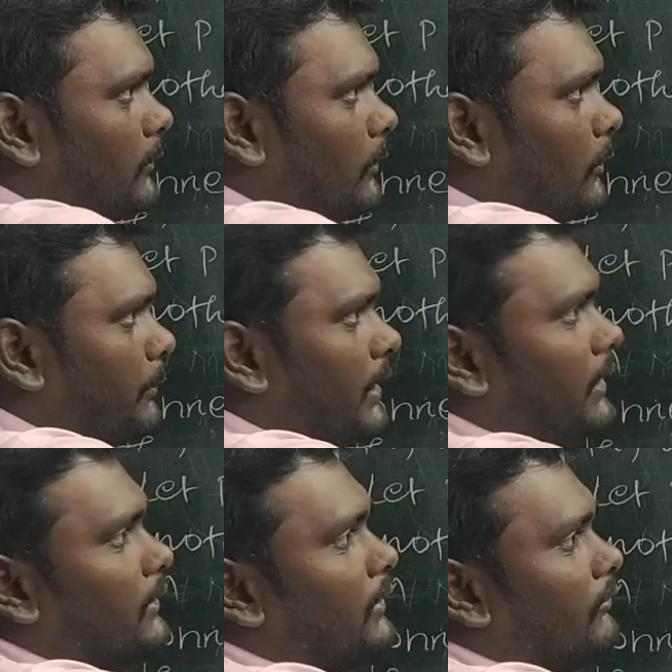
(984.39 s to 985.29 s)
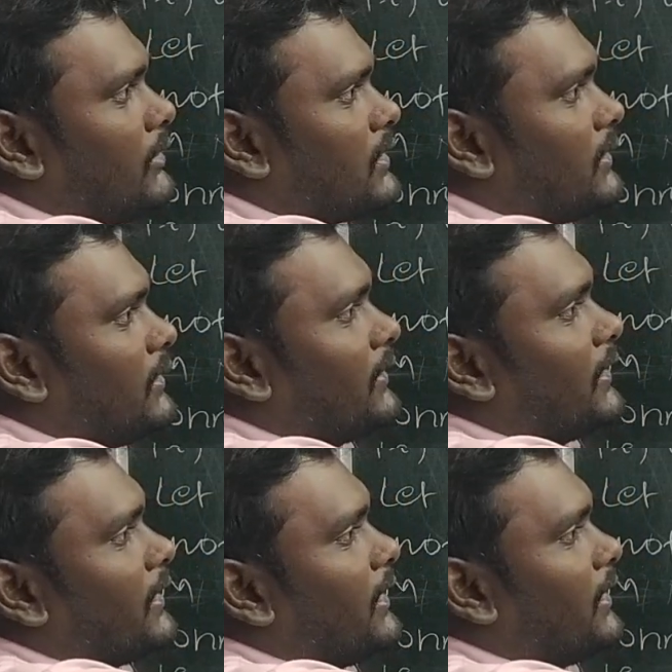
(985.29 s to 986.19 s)
OP which is
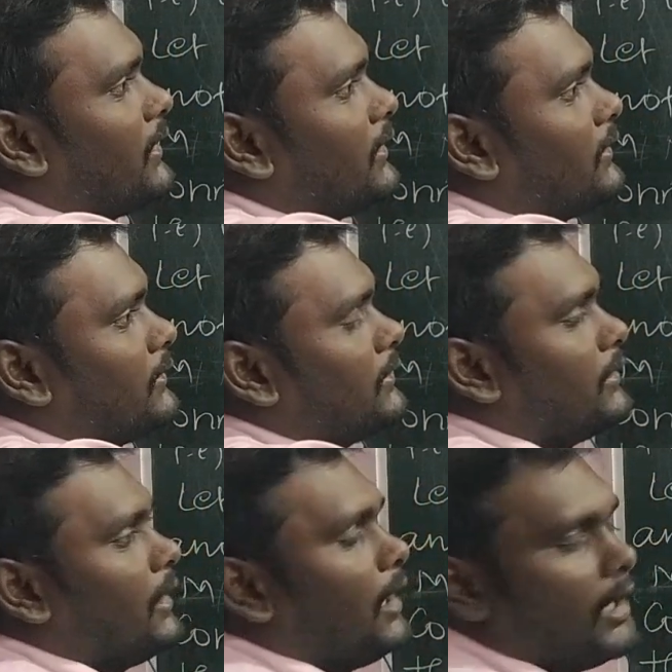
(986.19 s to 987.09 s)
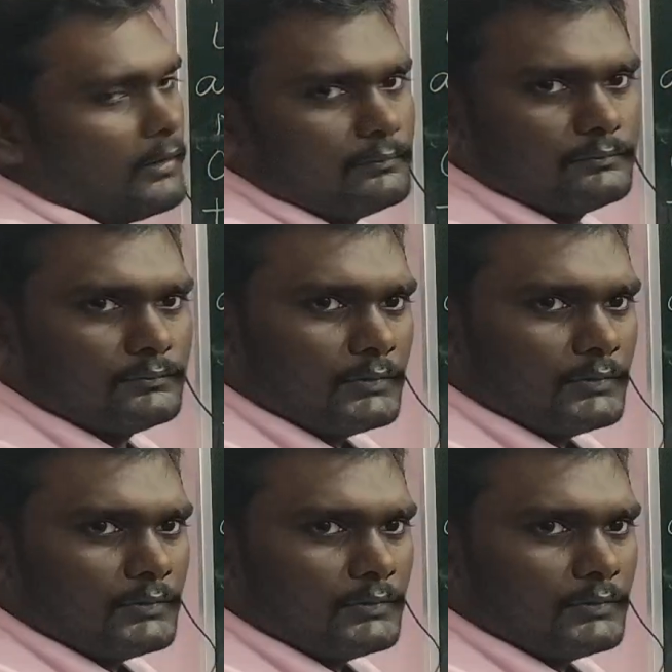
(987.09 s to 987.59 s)
intersecting at R.